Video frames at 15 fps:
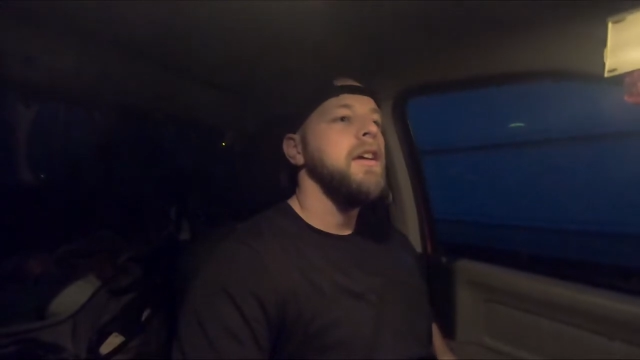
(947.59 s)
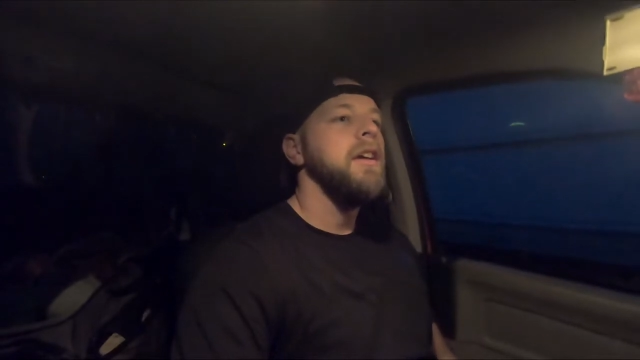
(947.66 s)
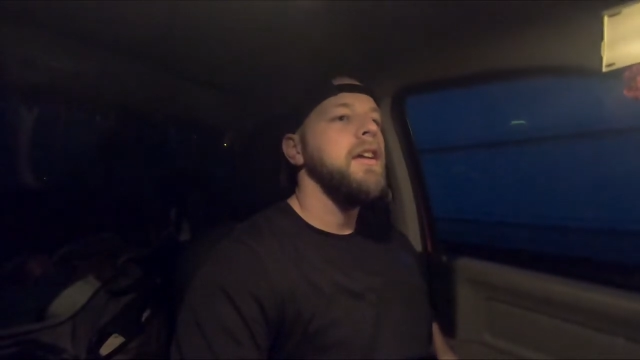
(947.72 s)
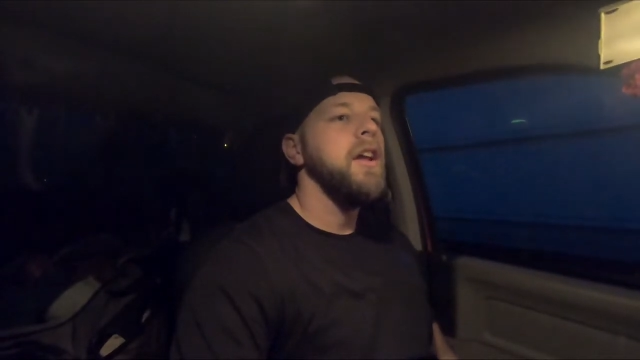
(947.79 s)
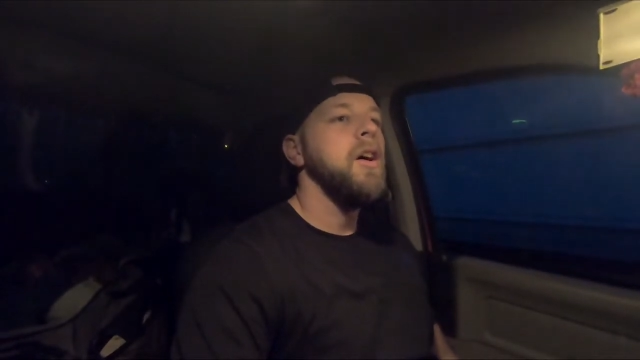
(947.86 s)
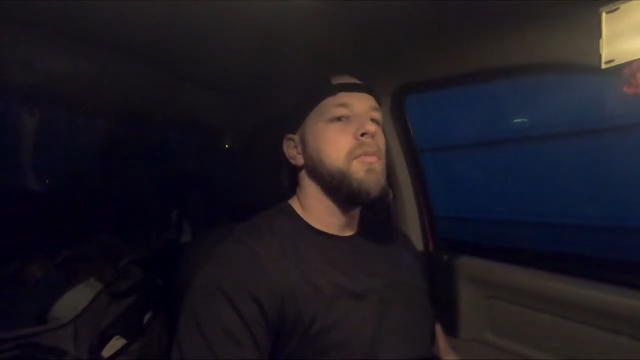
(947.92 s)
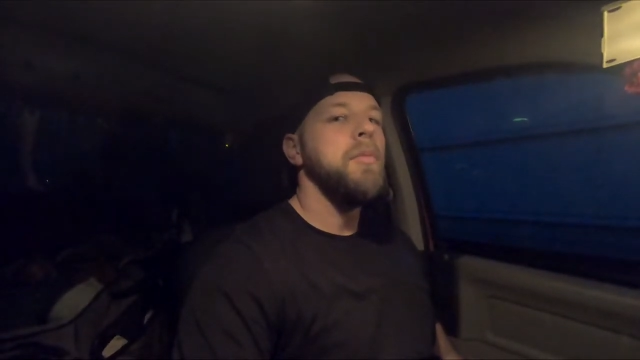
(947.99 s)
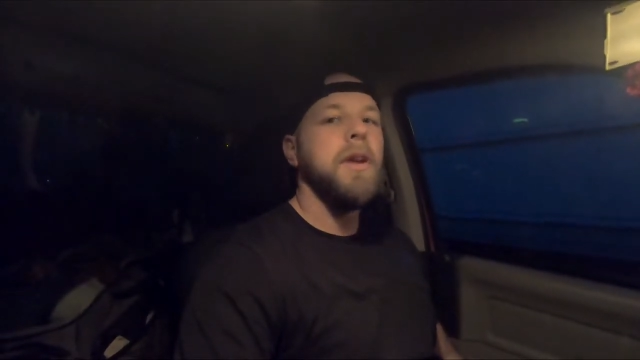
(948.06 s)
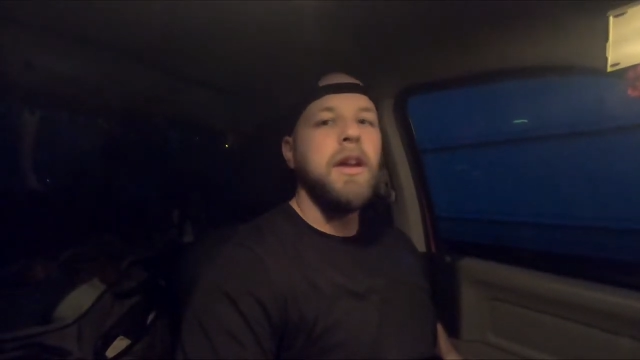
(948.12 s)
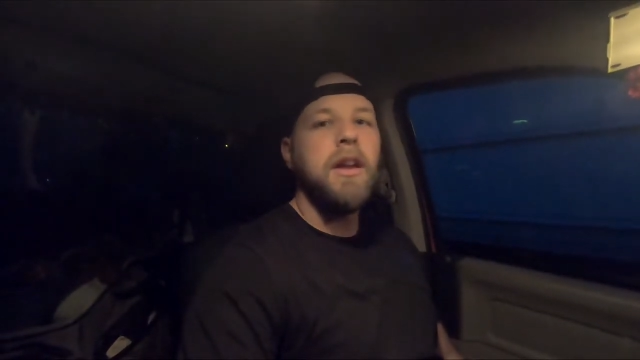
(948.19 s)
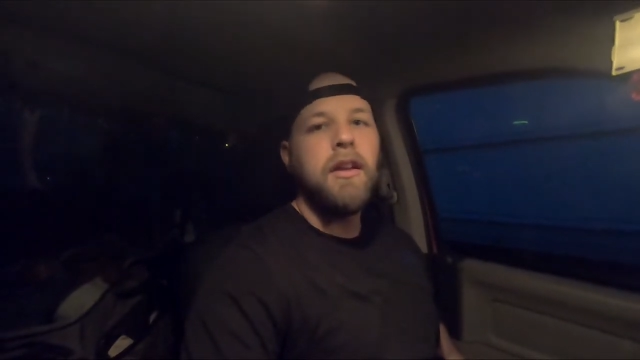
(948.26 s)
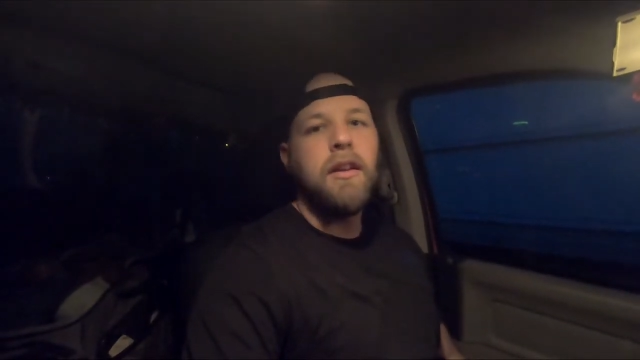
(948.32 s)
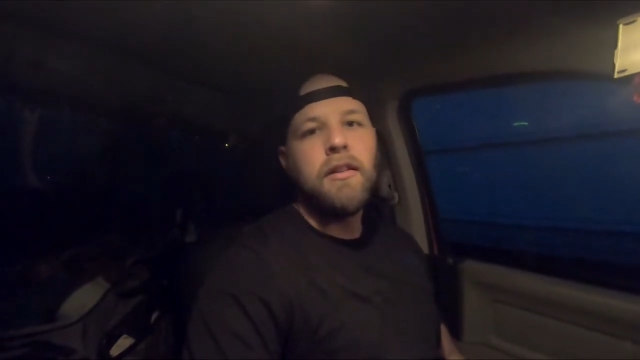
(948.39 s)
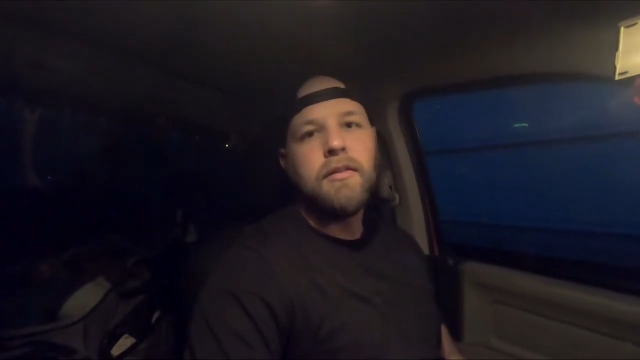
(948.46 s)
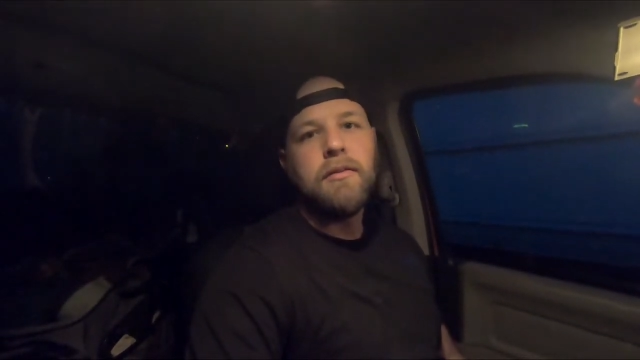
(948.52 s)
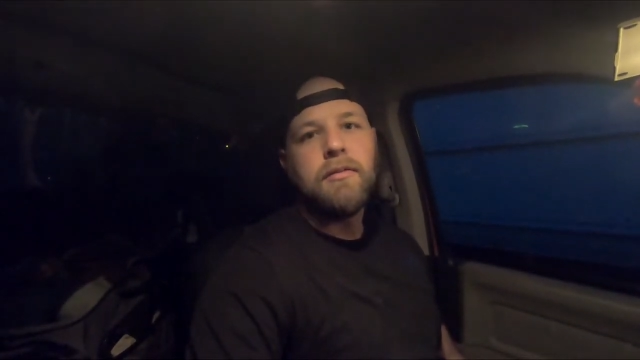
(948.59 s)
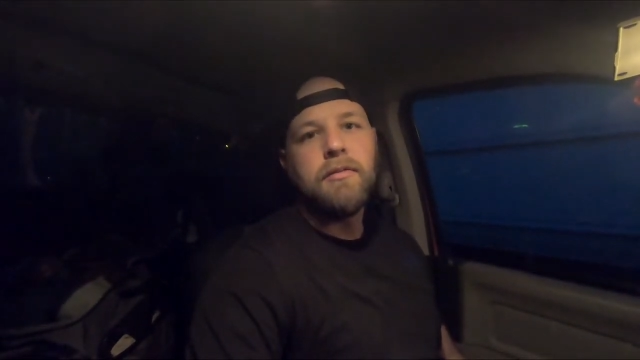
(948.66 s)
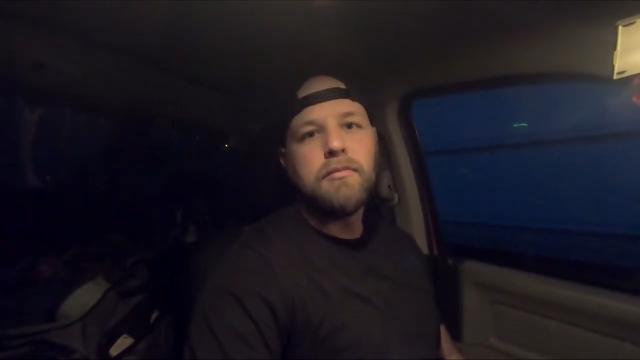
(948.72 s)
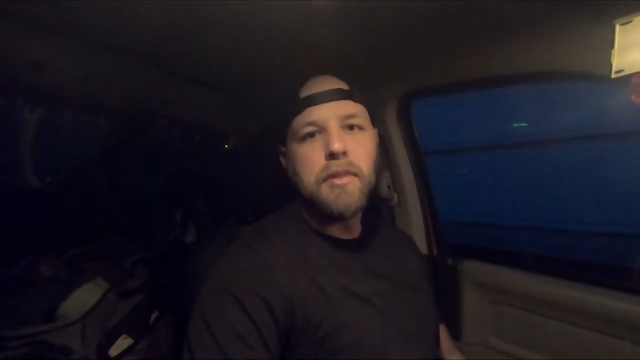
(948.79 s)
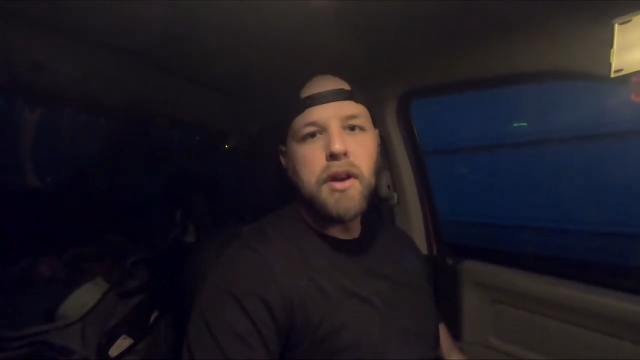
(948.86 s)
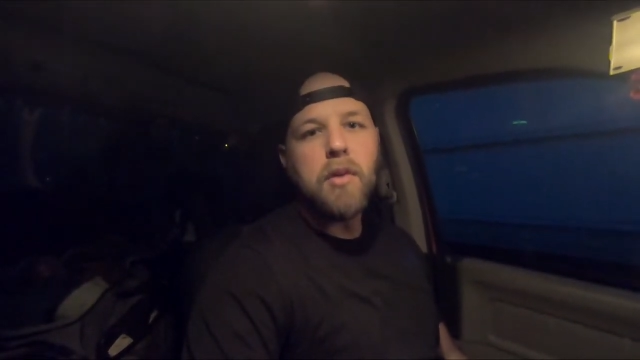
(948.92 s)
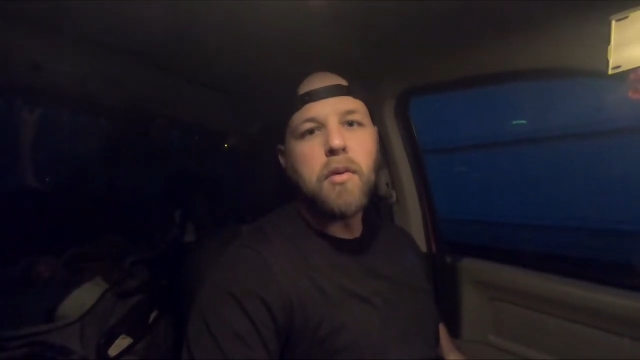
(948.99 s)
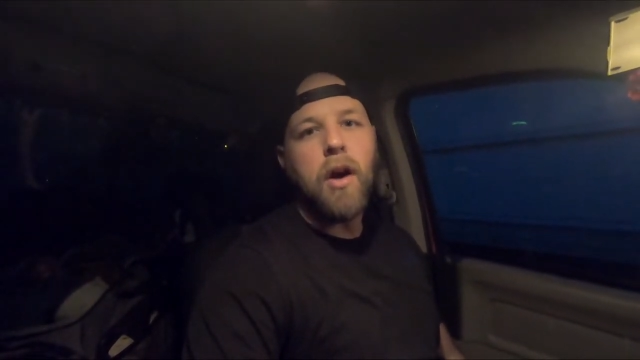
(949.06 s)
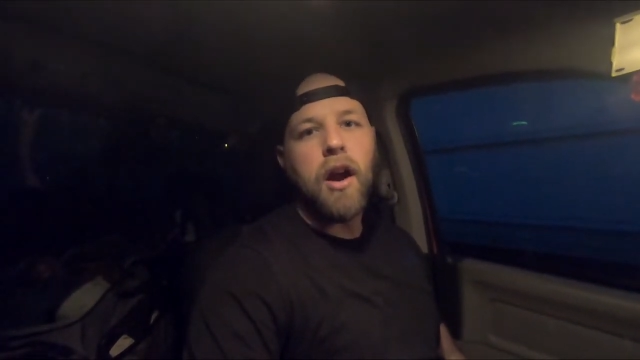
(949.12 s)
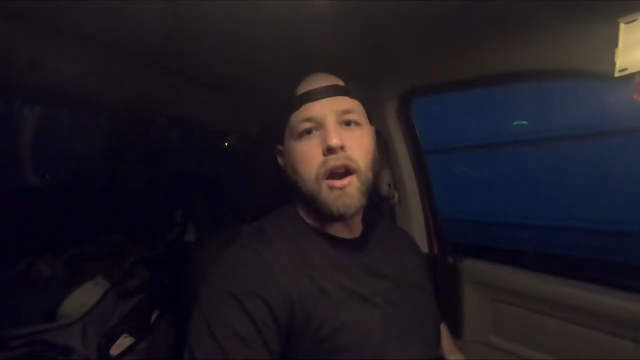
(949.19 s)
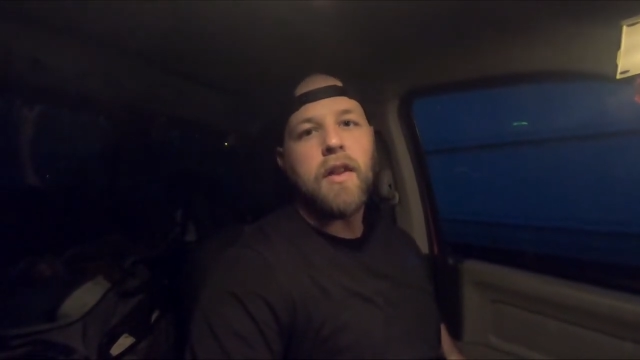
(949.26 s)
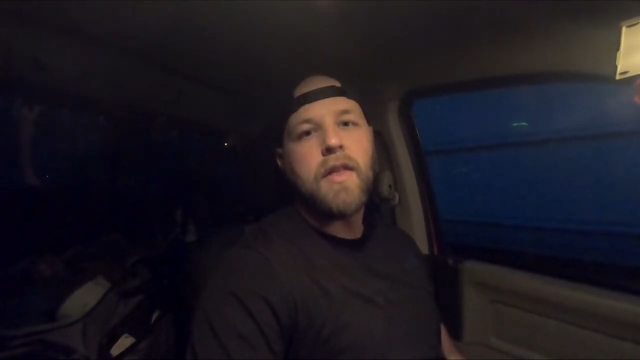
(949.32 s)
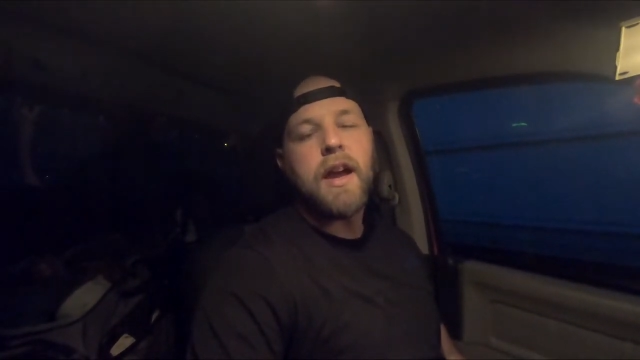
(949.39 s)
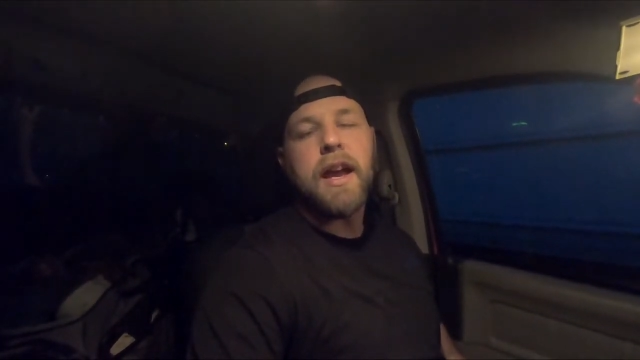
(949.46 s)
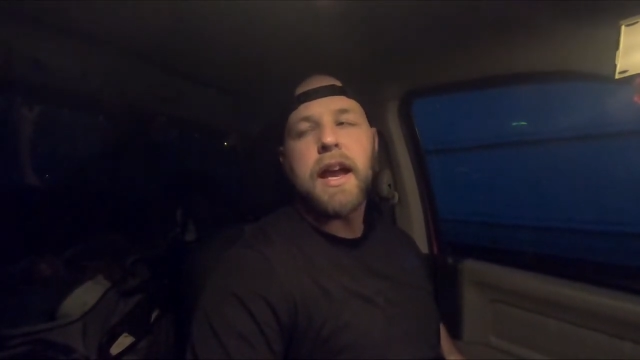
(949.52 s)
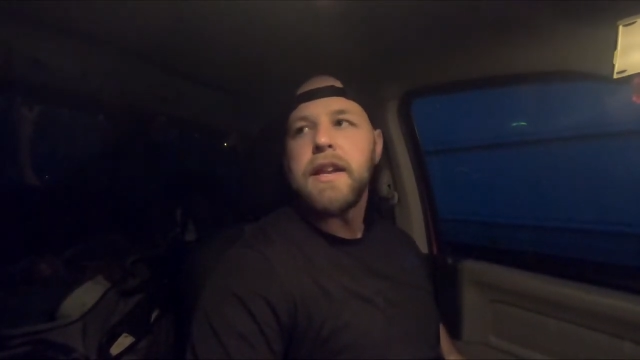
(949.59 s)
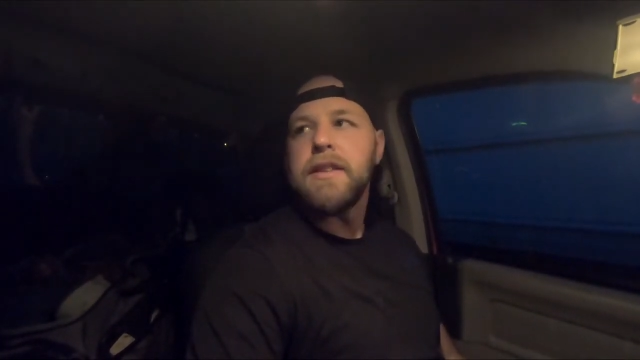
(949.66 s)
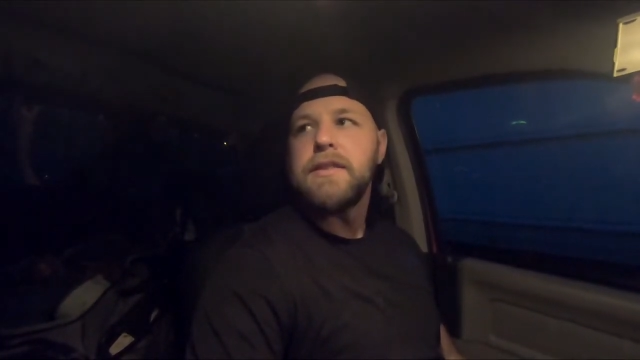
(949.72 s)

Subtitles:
You know, be aware of that kind